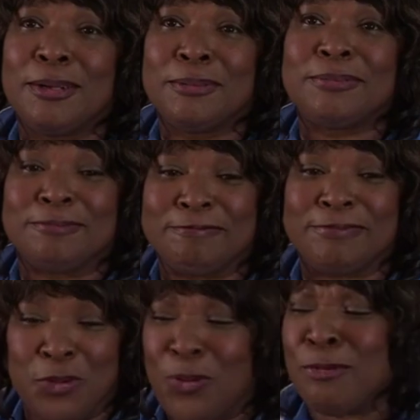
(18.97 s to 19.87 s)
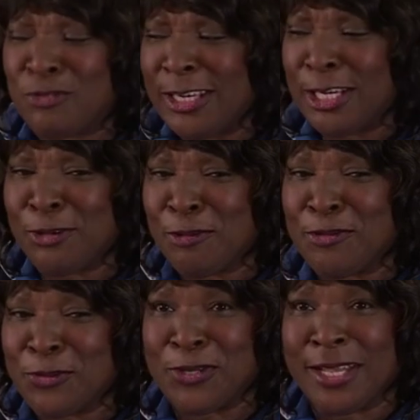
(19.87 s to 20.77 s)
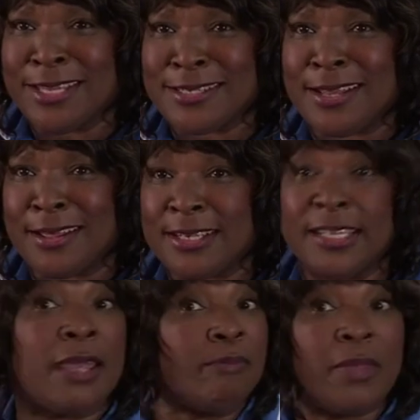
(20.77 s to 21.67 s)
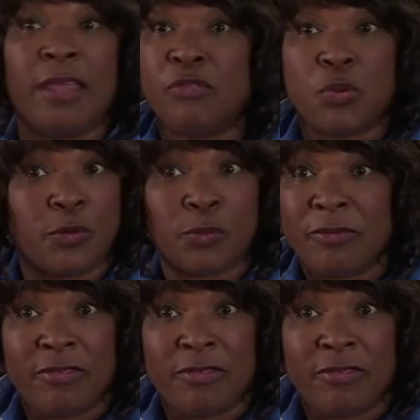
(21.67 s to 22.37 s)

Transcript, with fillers: have you. Well, I'm really looking forward to getting started. Everyone's